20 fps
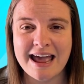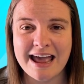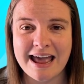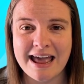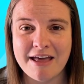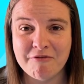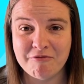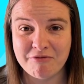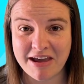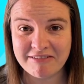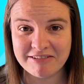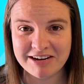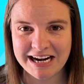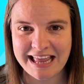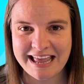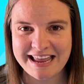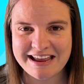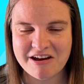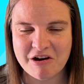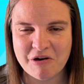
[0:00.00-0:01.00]
A very
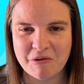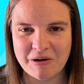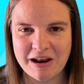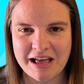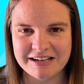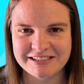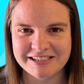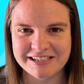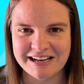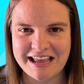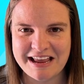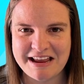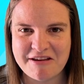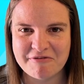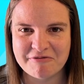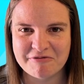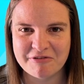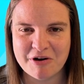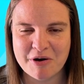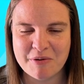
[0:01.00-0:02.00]
late goal, actually,
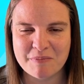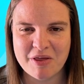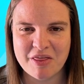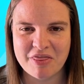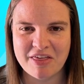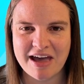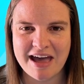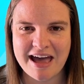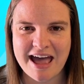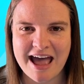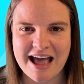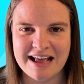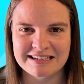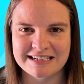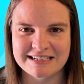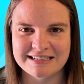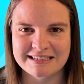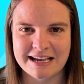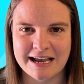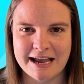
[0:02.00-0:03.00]
from that
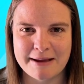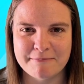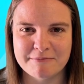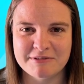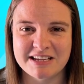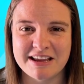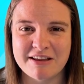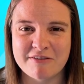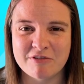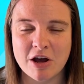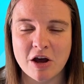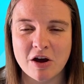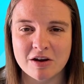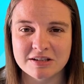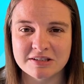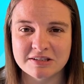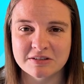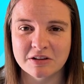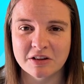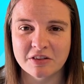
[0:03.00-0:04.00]
added time to give
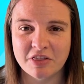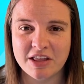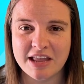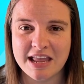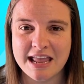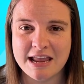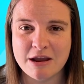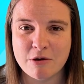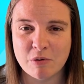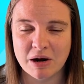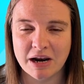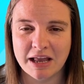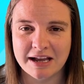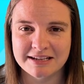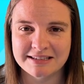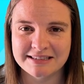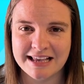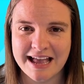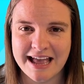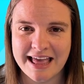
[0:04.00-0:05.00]
Arsenal the
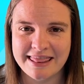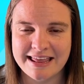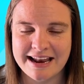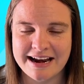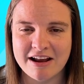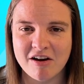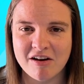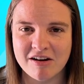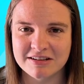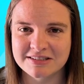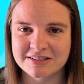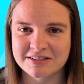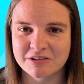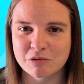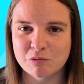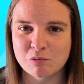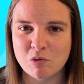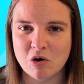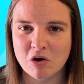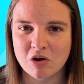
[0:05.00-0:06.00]
equaliser, and then
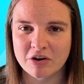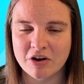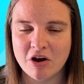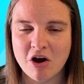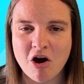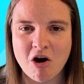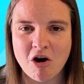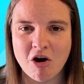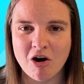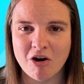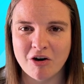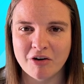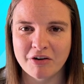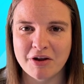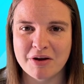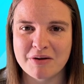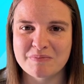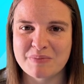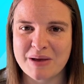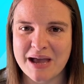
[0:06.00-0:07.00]
Arsenal won
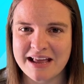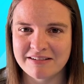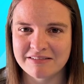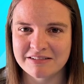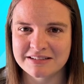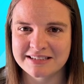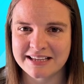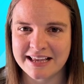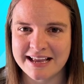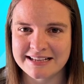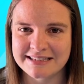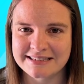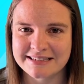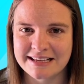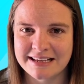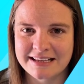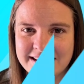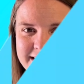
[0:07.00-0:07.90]
on penalties.